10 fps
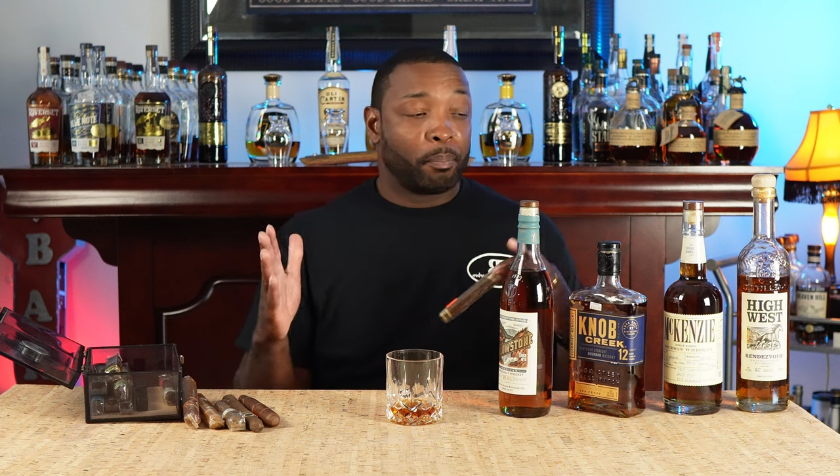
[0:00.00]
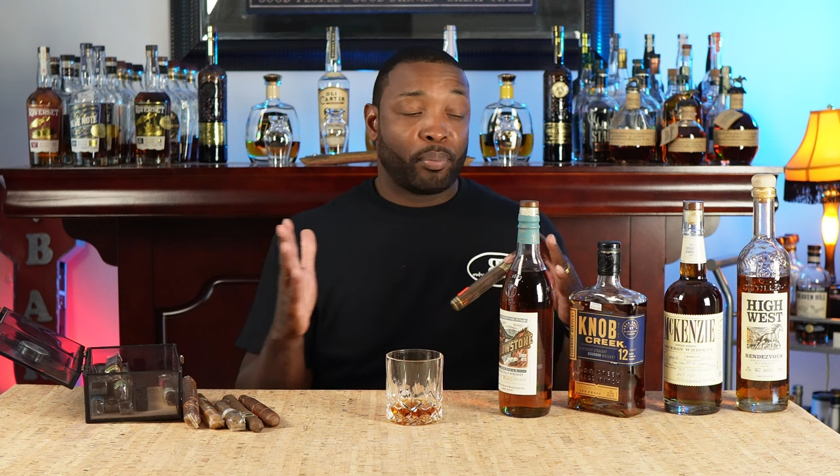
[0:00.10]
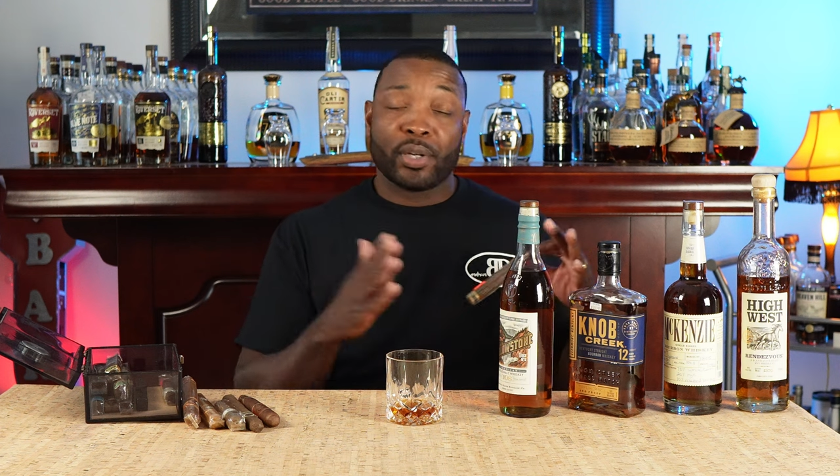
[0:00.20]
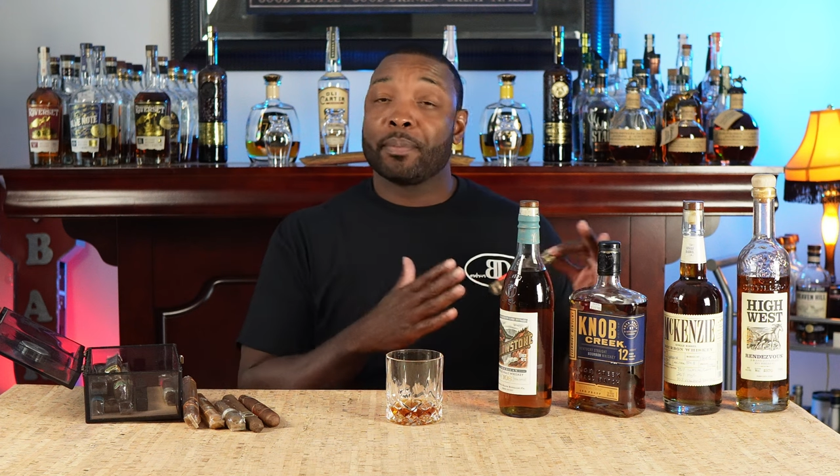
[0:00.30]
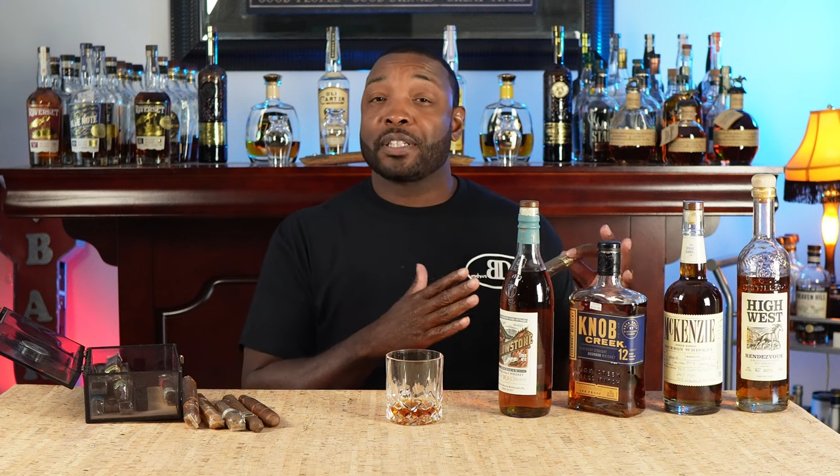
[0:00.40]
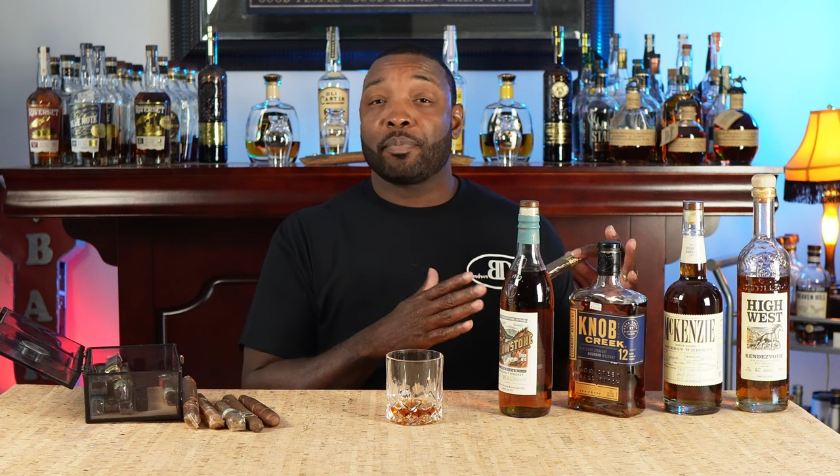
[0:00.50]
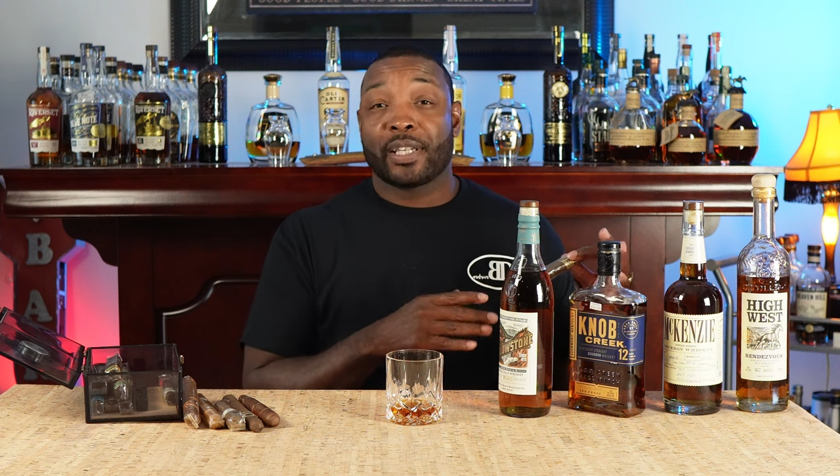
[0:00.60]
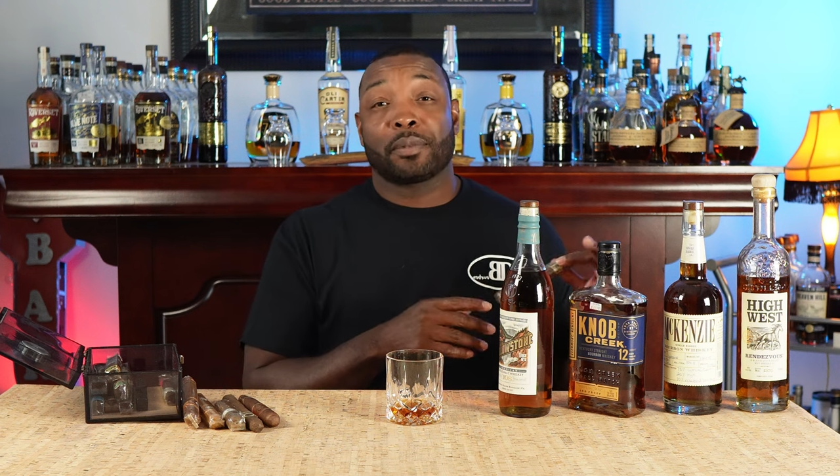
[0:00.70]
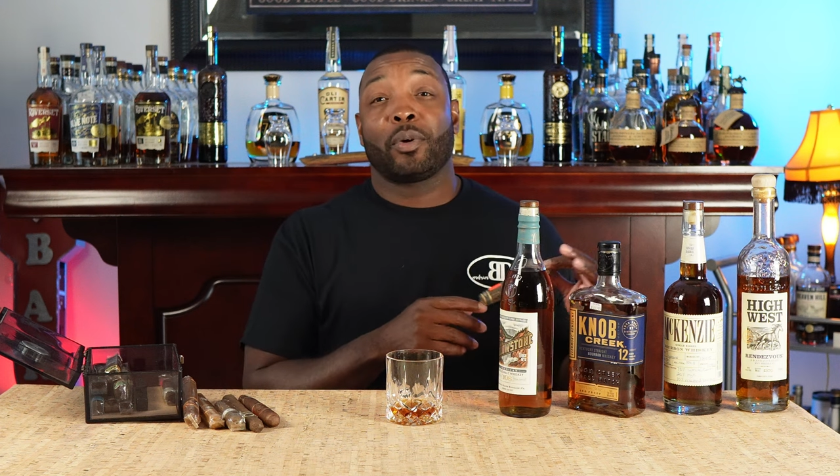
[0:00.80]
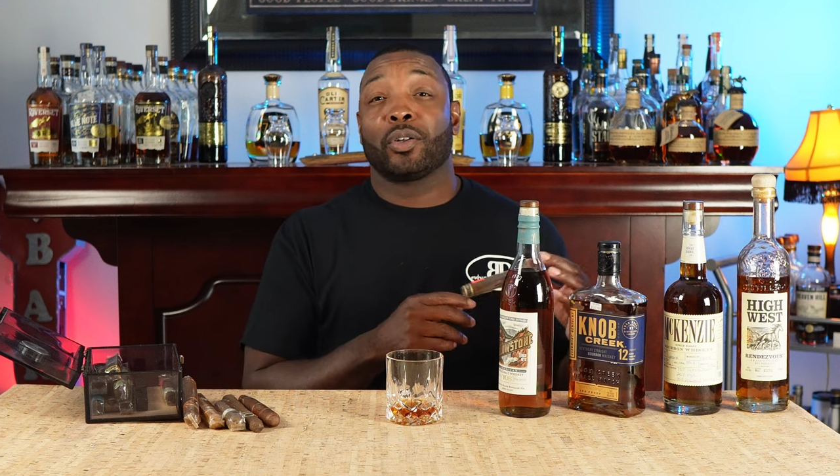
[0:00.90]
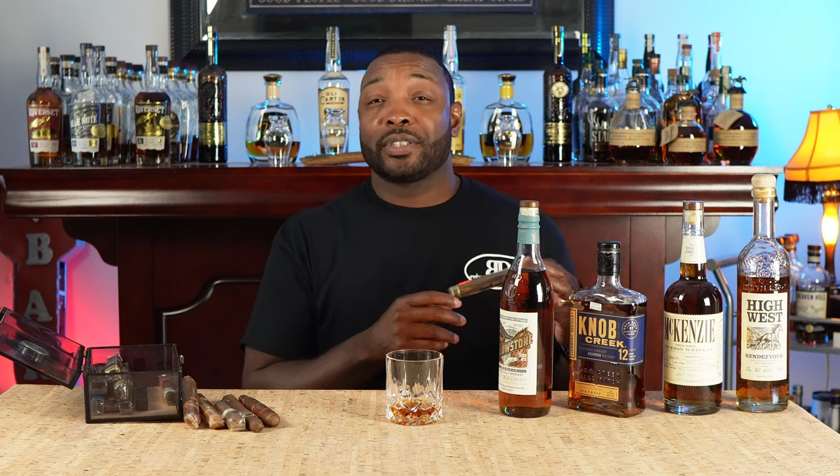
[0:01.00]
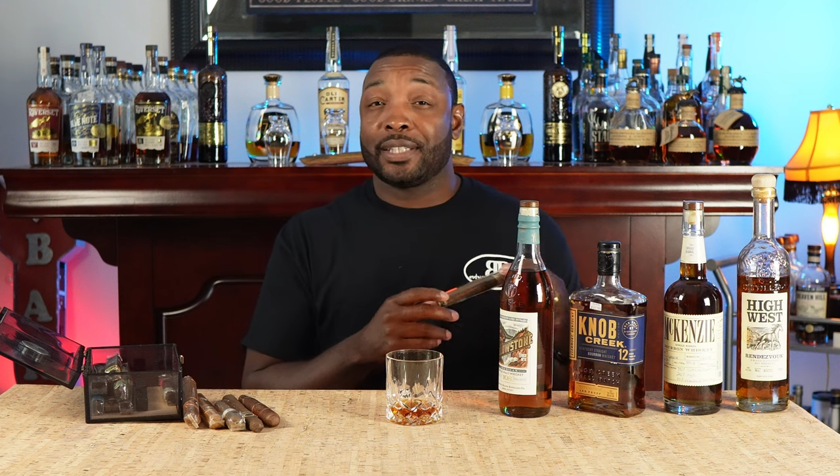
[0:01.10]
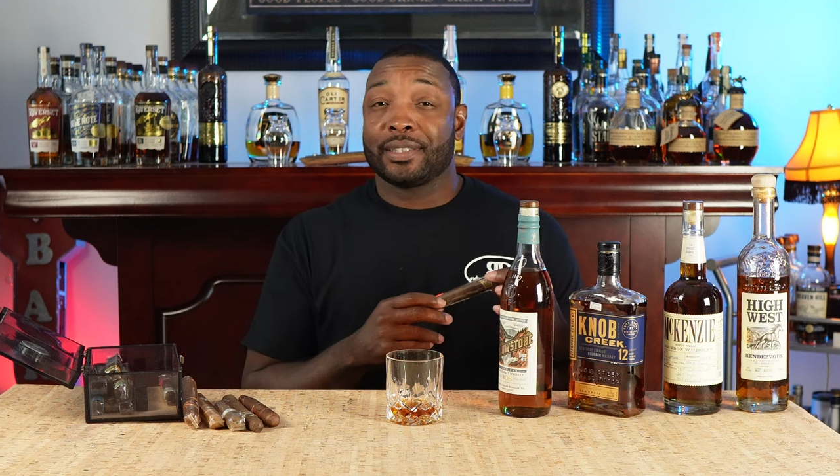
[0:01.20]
pretty much makes them all taste